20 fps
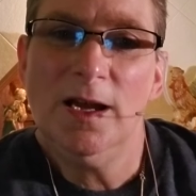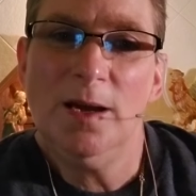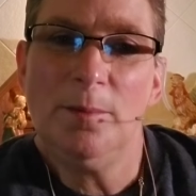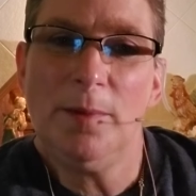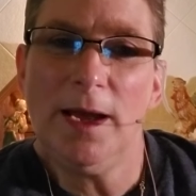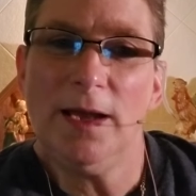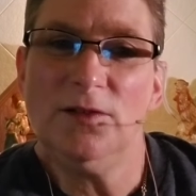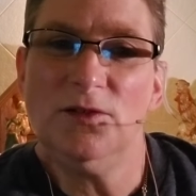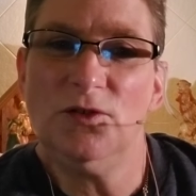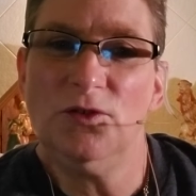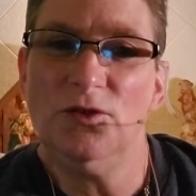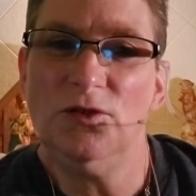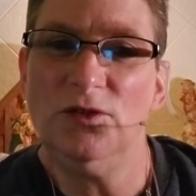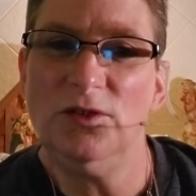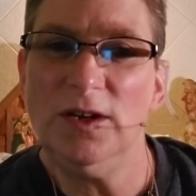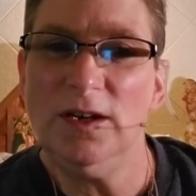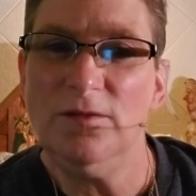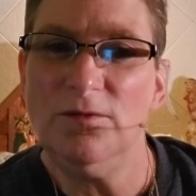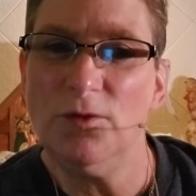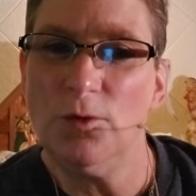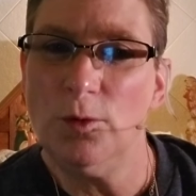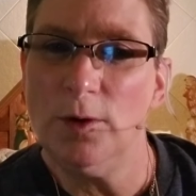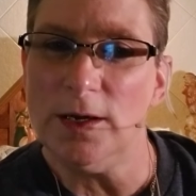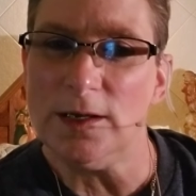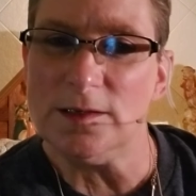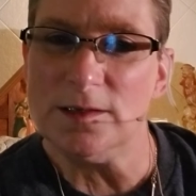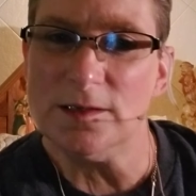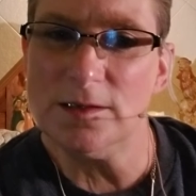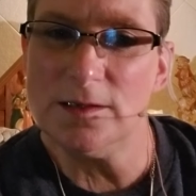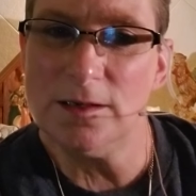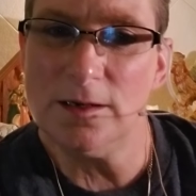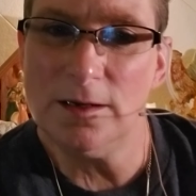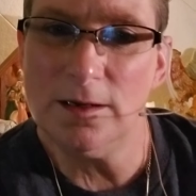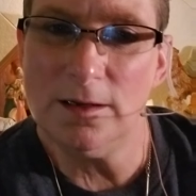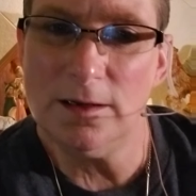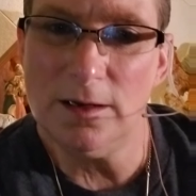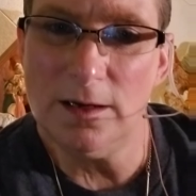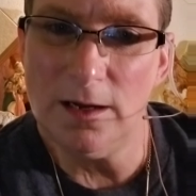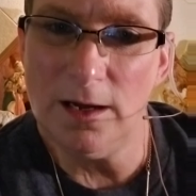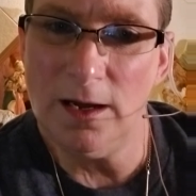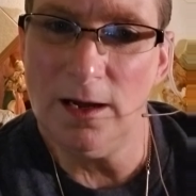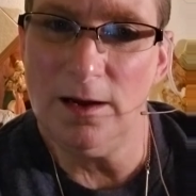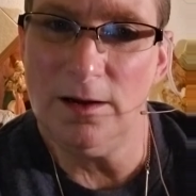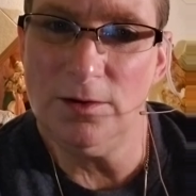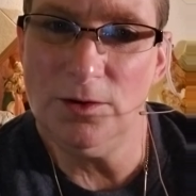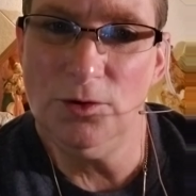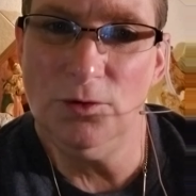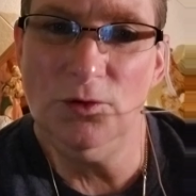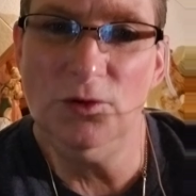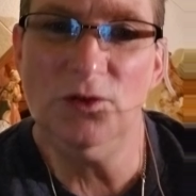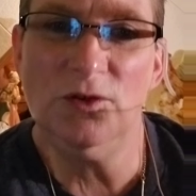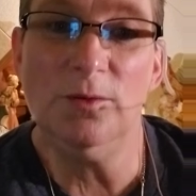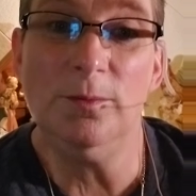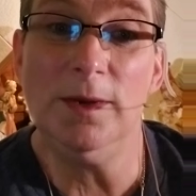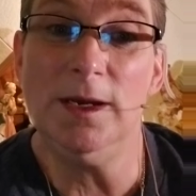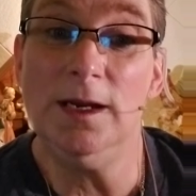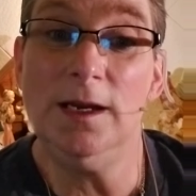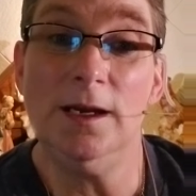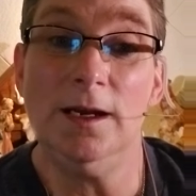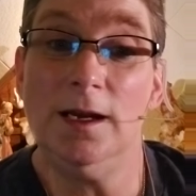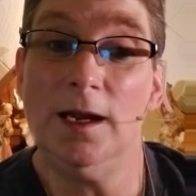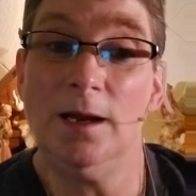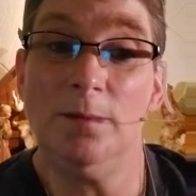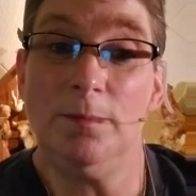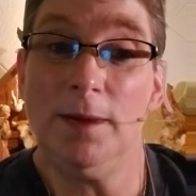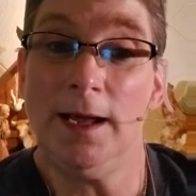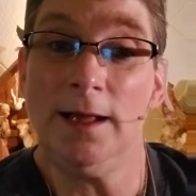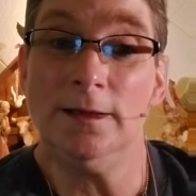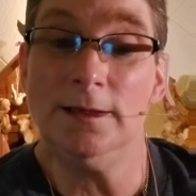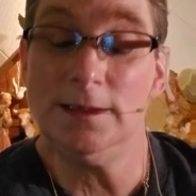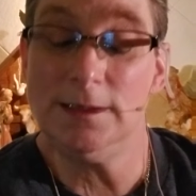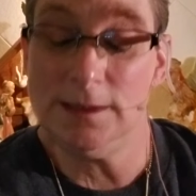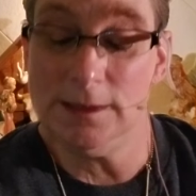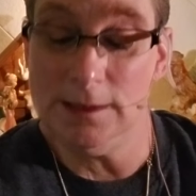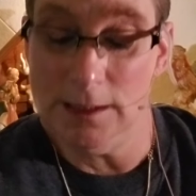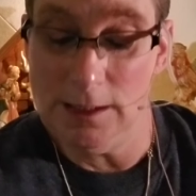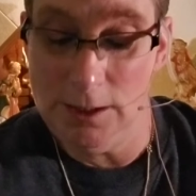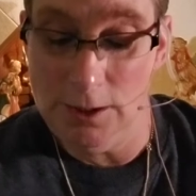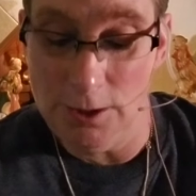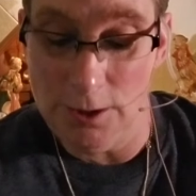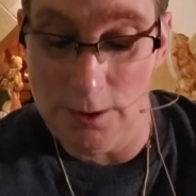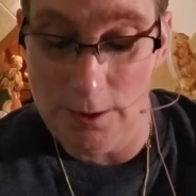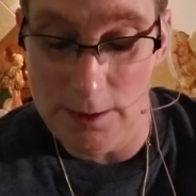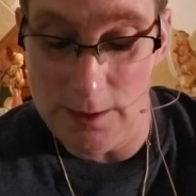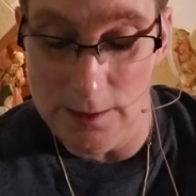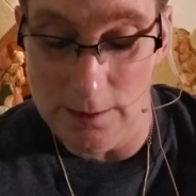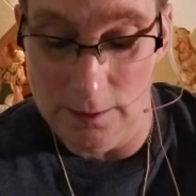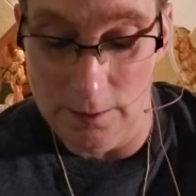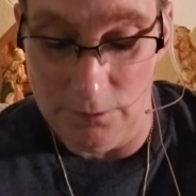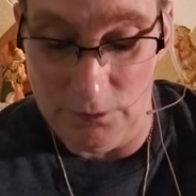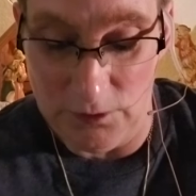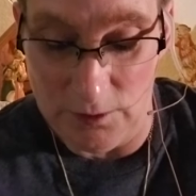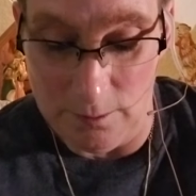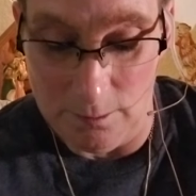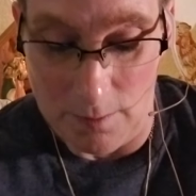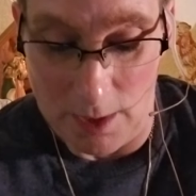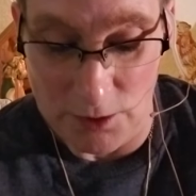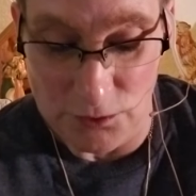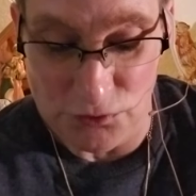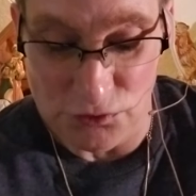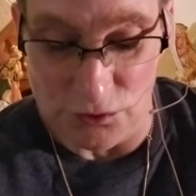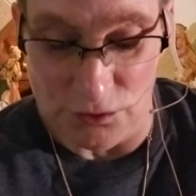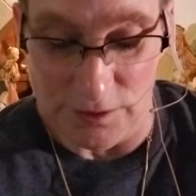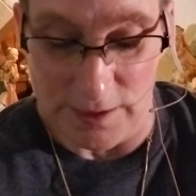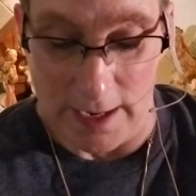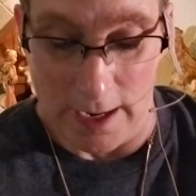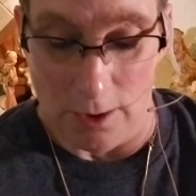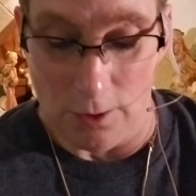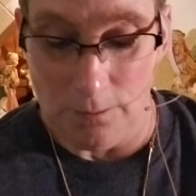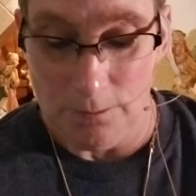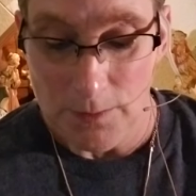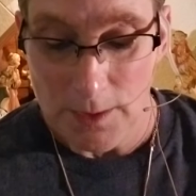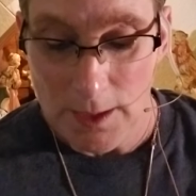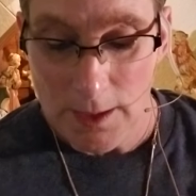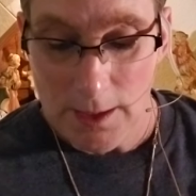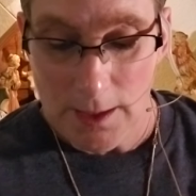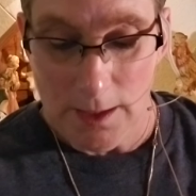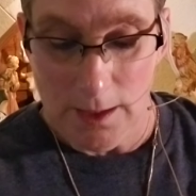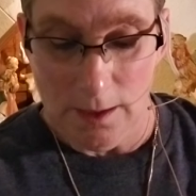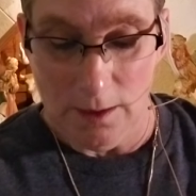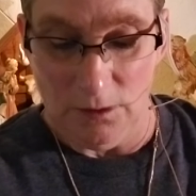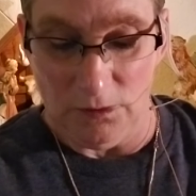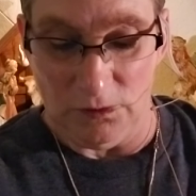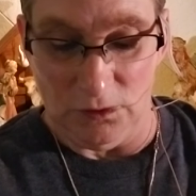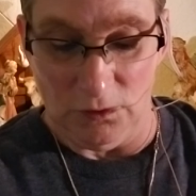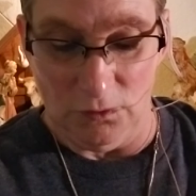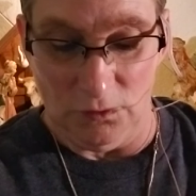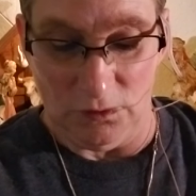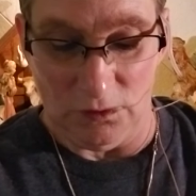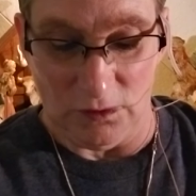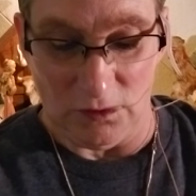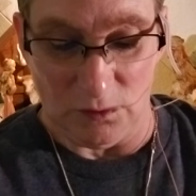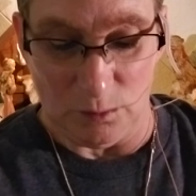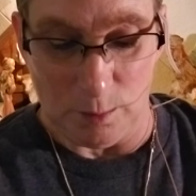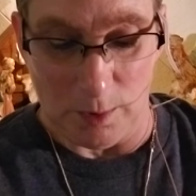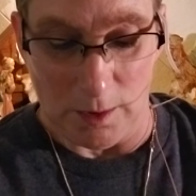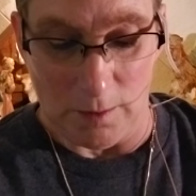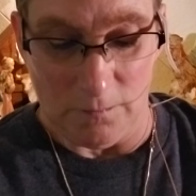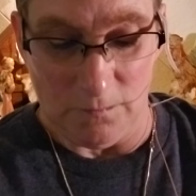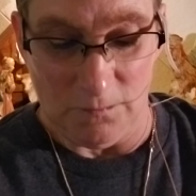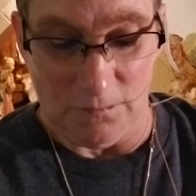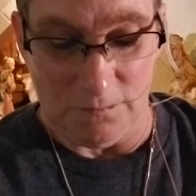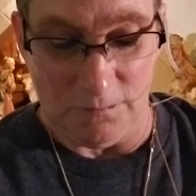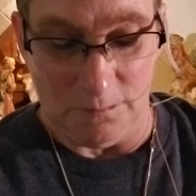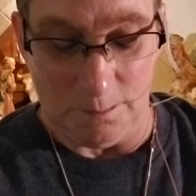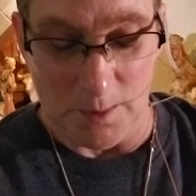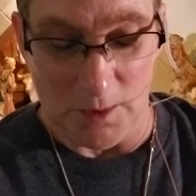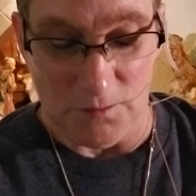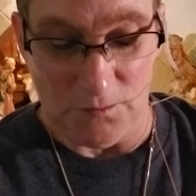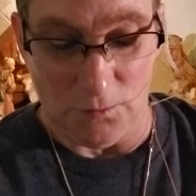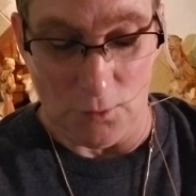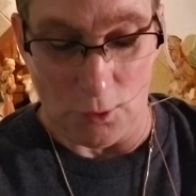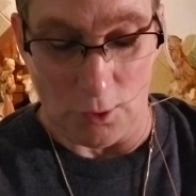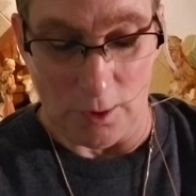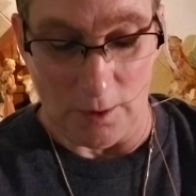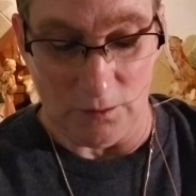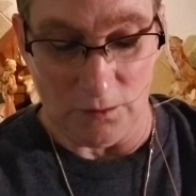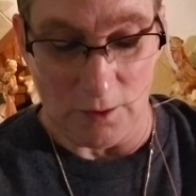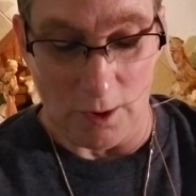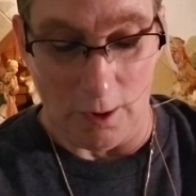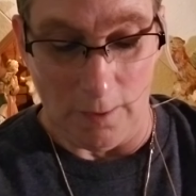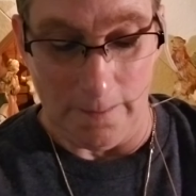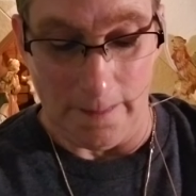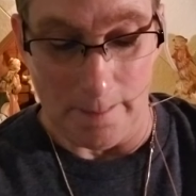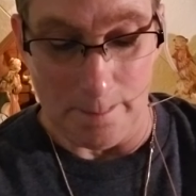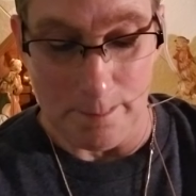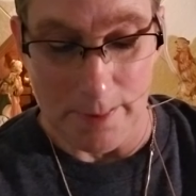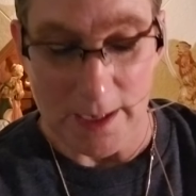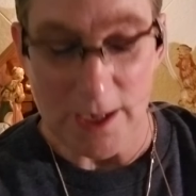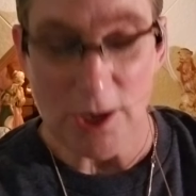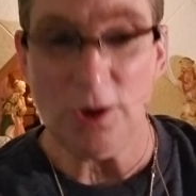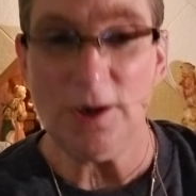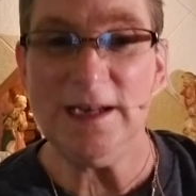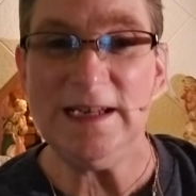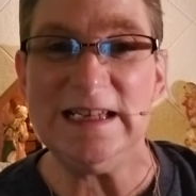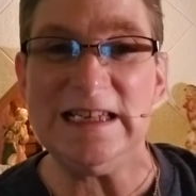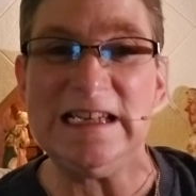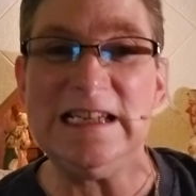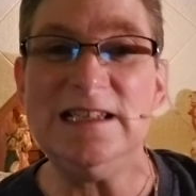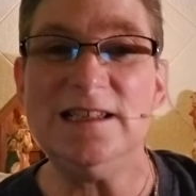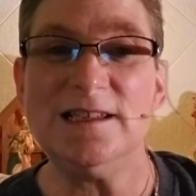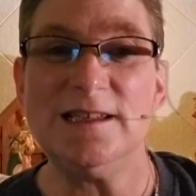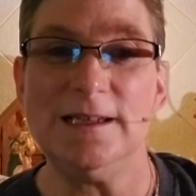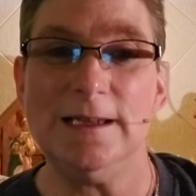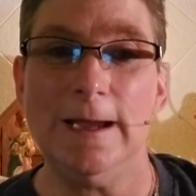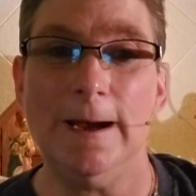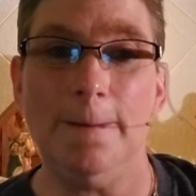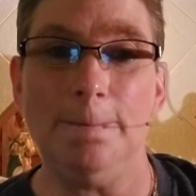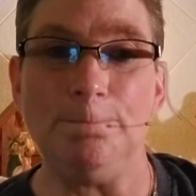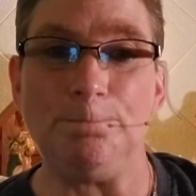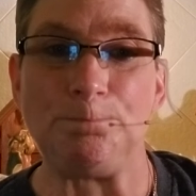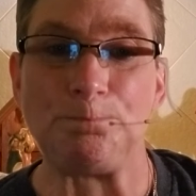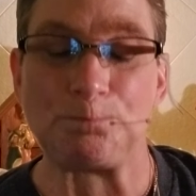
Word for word: Pastor Steve Quist uh, he used to be at Balaton here. He lives in Marshall now. He has used this be before. It's called the paradisium.